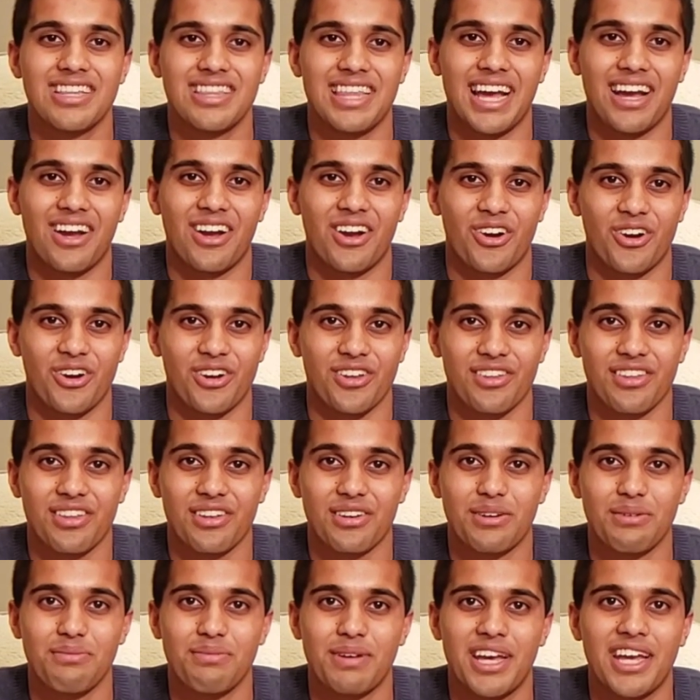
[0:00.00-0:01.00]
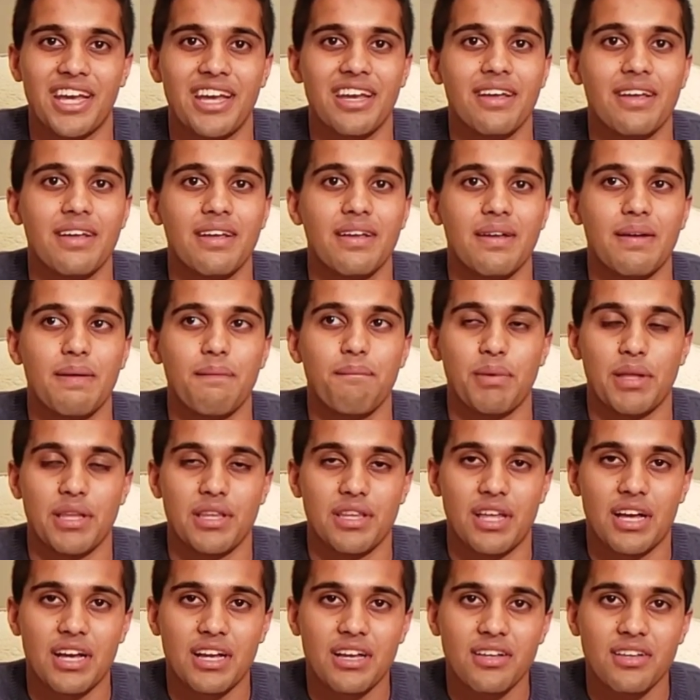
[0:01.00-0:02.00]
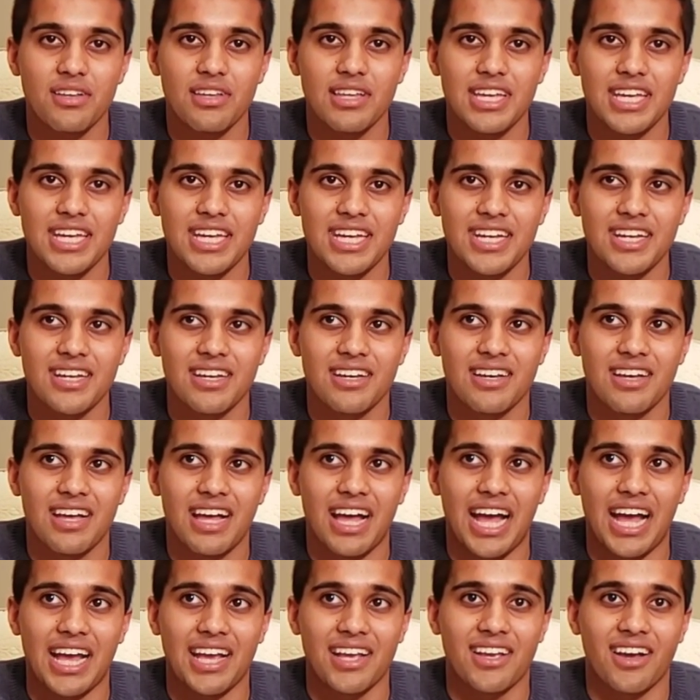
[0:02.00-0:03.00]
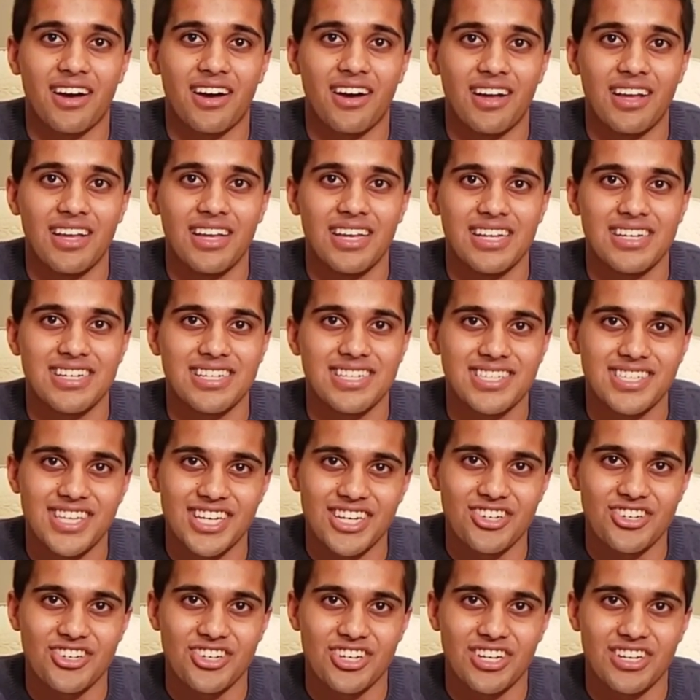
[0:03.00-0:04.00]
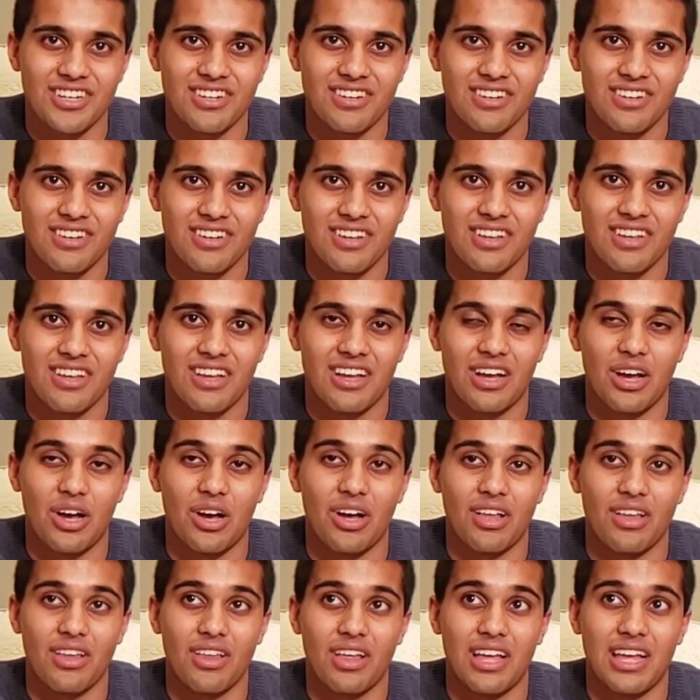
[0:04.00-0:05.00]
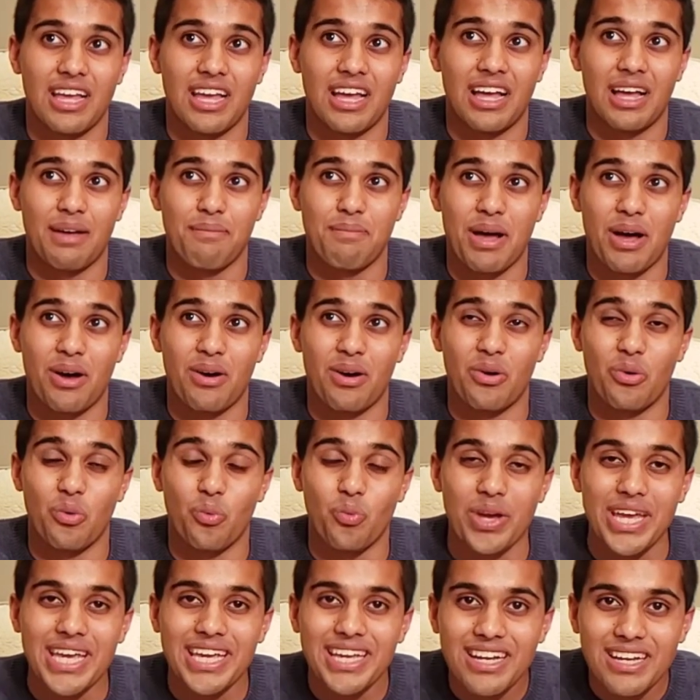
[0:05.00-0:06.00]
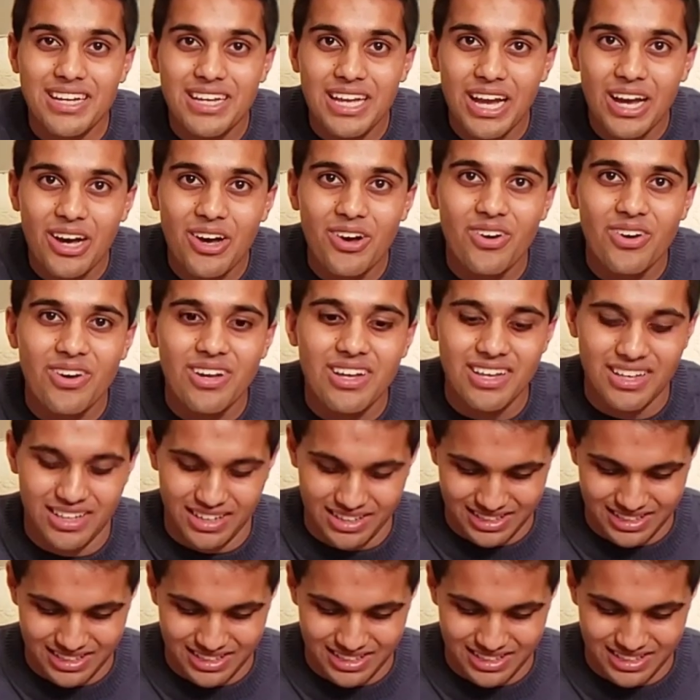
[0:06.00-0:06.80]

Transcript: that hurt a little bit. But luckily, I got a decision about a week ago,